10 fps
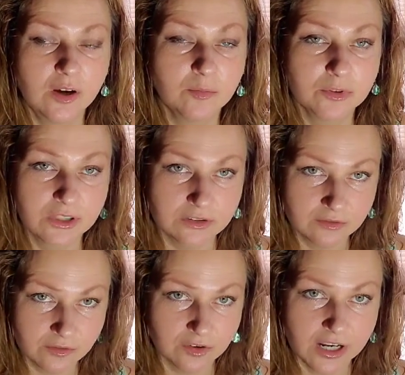put it
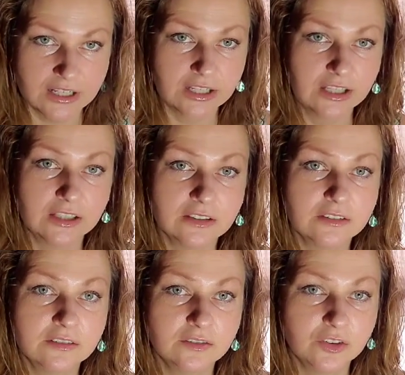right
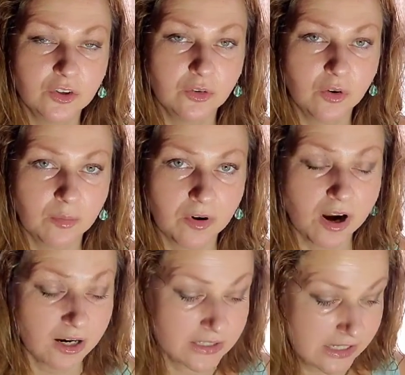in your
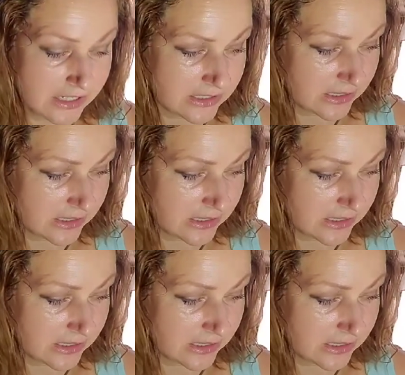practice.